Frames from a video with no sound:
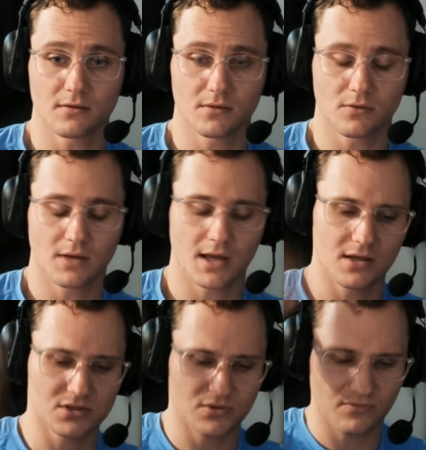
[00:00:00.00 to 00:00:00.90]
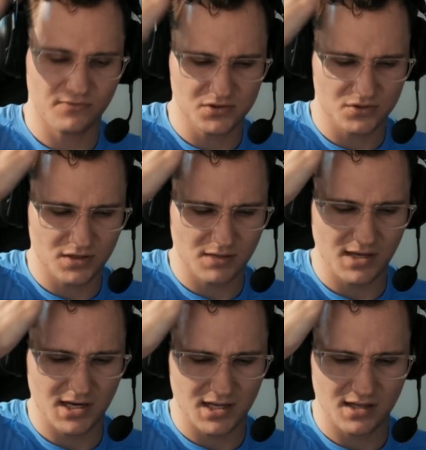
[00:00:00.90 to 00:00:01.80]
Okay, so filtering
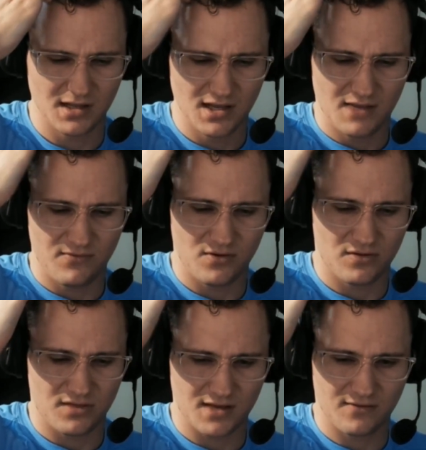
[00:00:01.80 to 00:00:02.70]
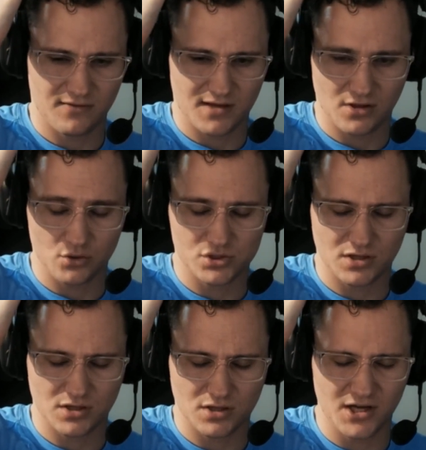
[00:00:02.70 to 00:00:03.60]
meaning if you could think of
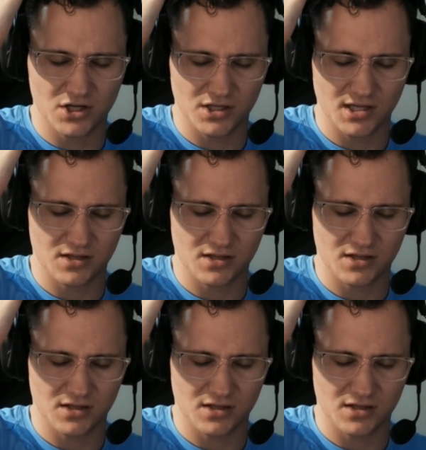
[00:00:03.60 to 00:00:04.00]
funneling.